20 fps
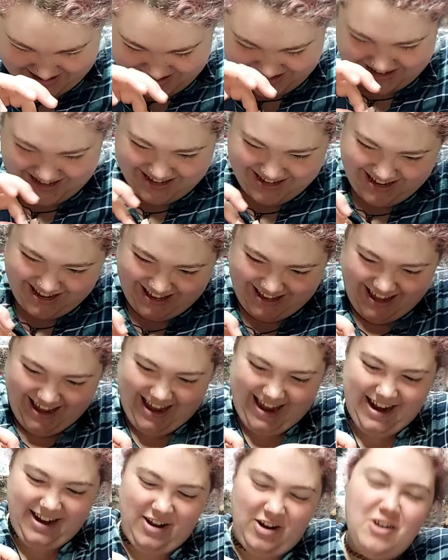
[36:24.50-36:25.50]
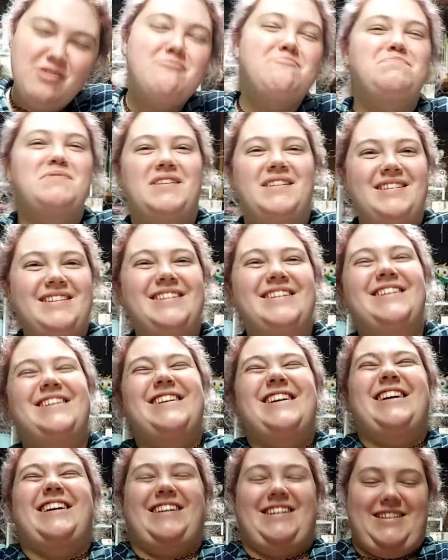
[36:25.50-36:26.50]
I can't open a
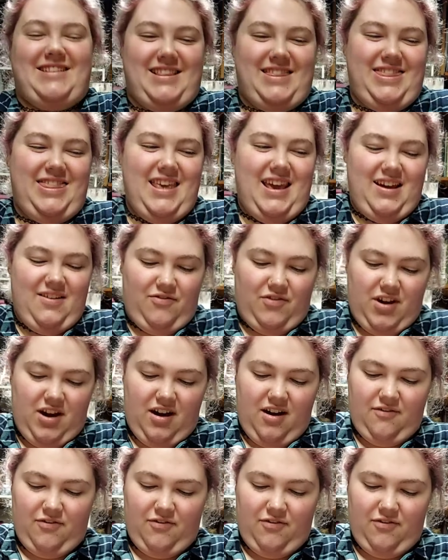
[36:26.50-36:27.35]
thing of coffee.